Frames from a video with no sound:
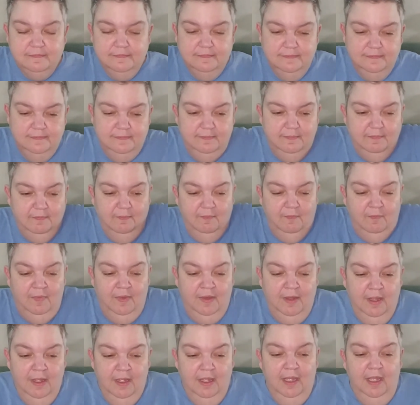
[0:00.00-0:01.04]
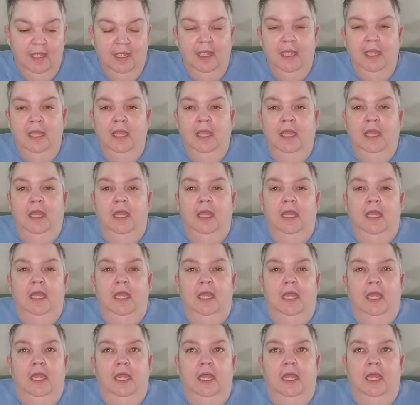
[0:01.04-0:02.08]

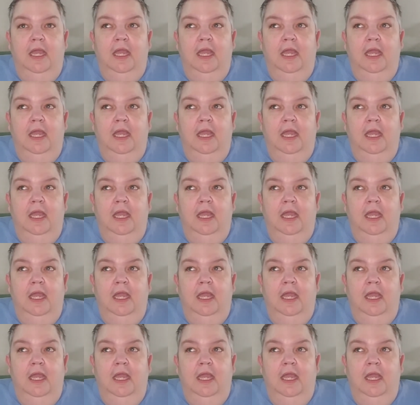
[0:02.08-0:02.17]
(silence)